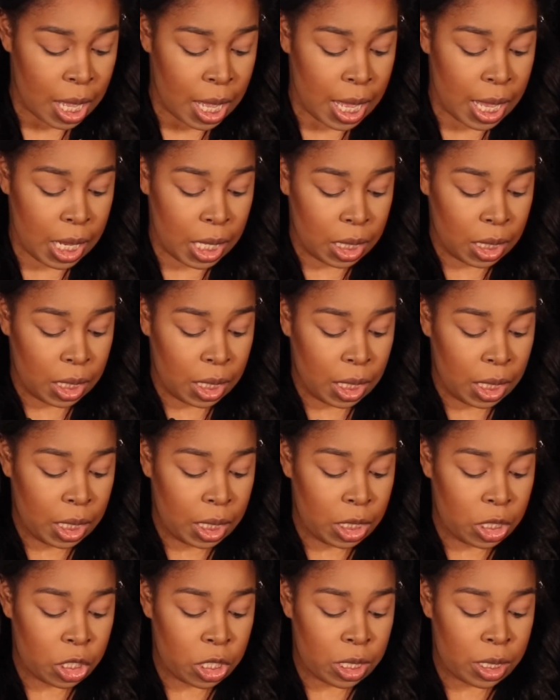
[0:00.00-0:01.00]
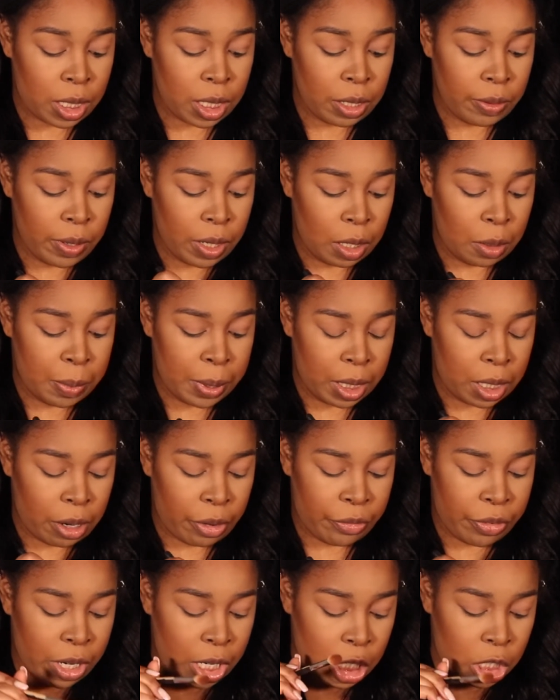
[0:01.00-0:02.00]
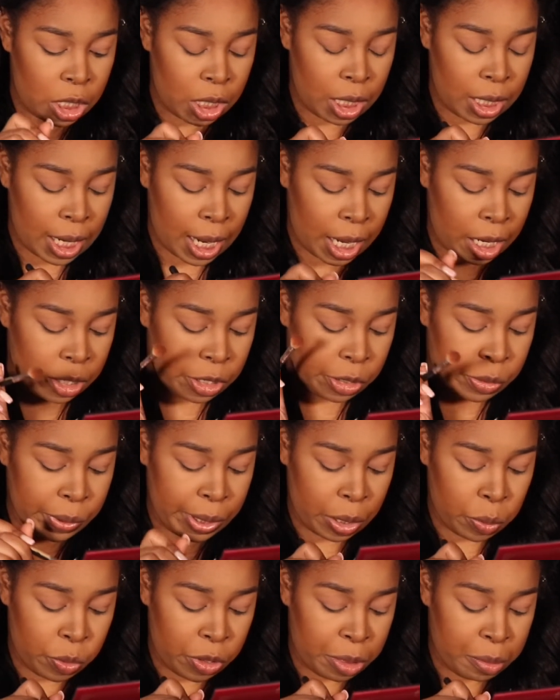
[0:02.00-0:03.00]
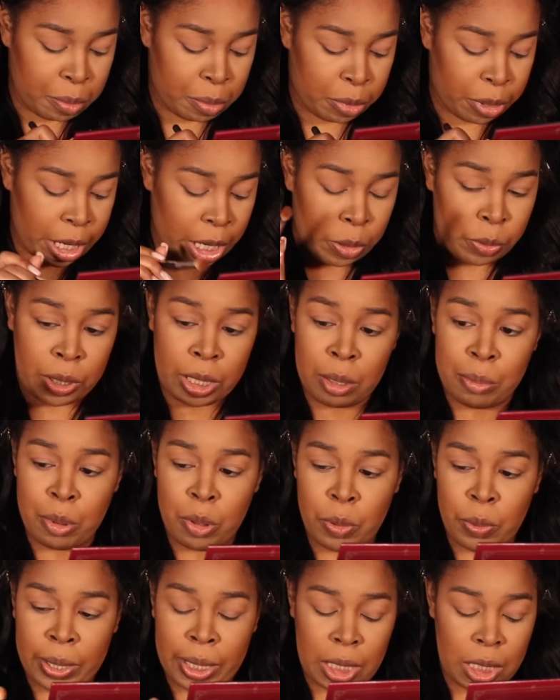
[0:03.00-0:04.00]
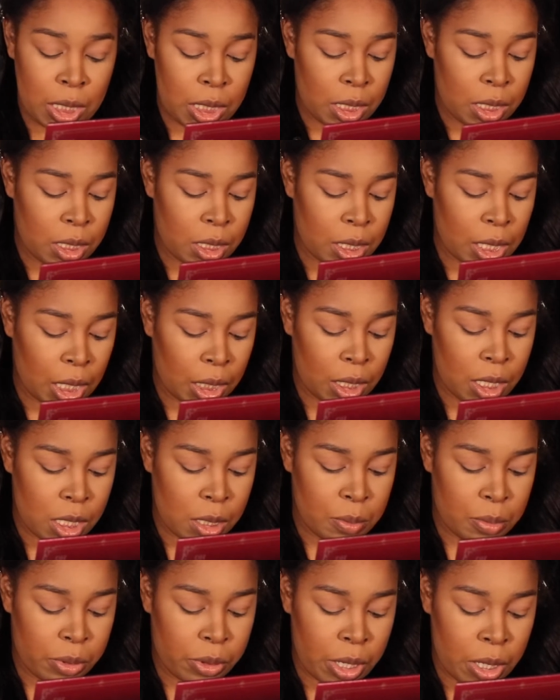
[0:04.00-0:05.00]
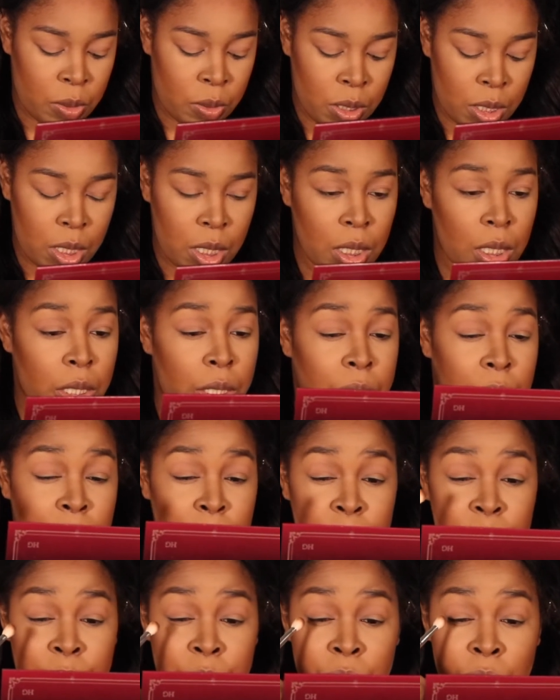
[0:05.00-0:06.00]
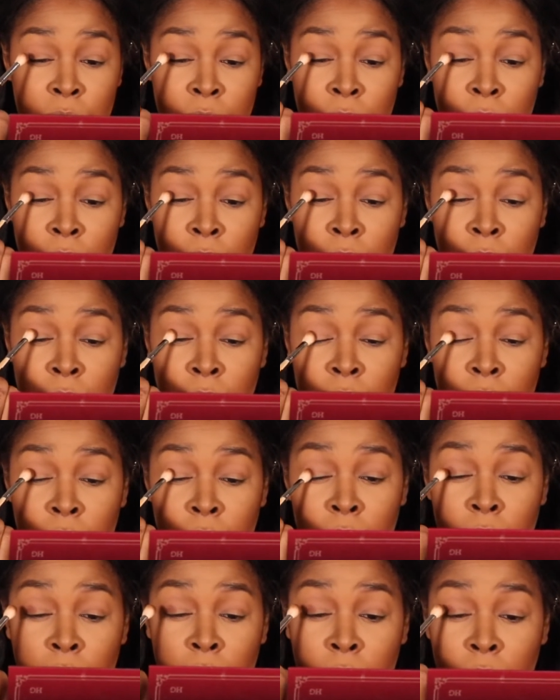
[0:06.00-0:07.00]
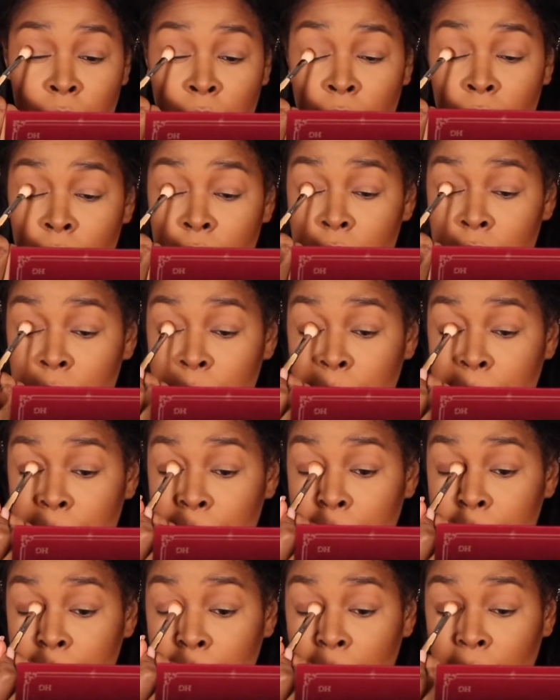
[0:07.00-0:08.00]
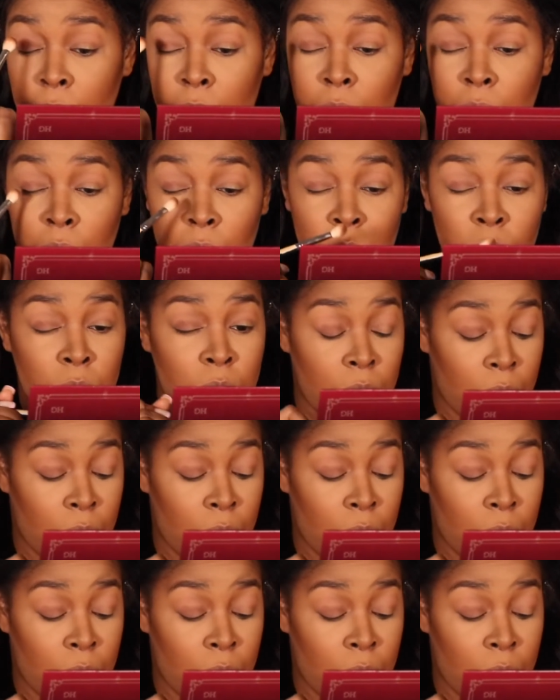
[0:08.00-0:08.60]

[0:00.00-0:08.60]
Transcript: And then just to give it a little bit of definition, I go in with brownie points. It's like this brown color. And I kind of just pack that on the